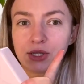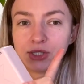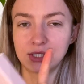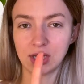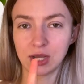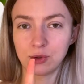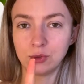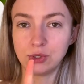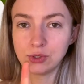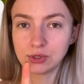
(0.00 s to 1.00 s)
She said I
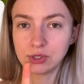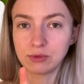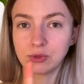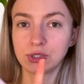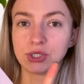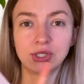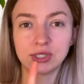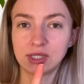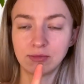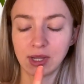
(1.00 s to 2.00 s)
could use it because she
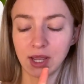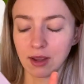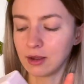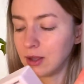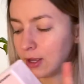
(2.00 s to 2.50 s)
just did my hair.